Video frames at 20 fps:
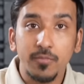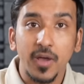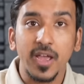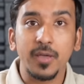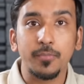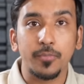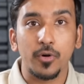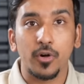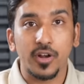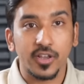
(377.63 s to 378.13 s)
would
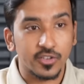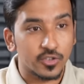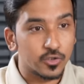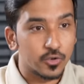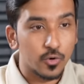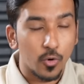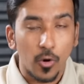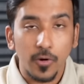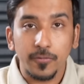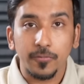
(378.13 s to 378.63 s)
buy products
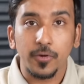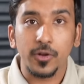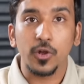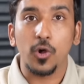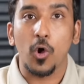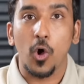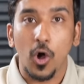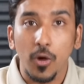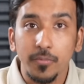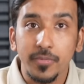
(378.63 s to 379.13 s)
not for
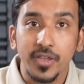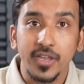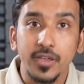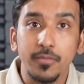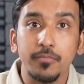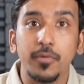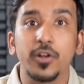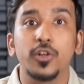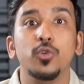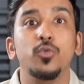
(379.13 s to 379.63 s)
a
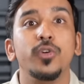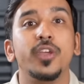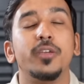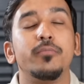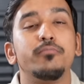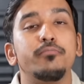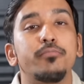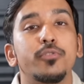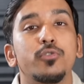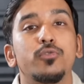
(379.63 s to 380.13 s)
hobby but to
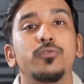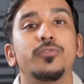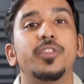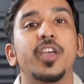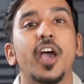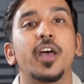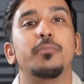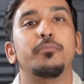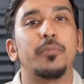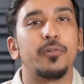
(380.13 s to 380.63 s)
improve
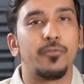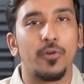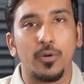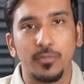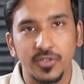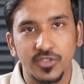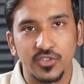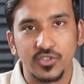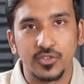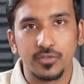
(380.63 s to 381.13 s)
their
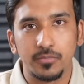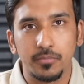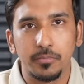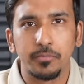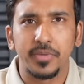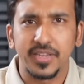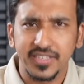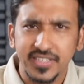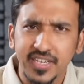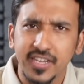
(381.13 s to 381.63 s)
performance.
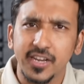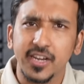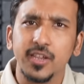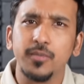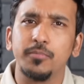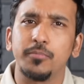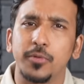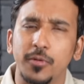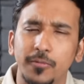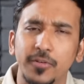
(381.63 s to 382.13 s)

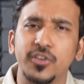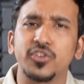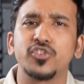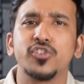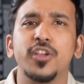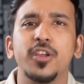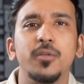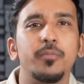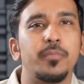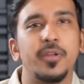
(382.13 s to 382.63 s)
Basically,
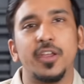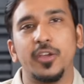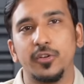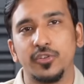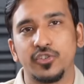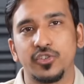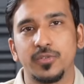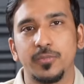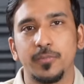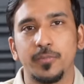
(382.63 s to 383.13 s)
professional
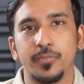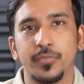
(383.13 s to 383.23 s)
players.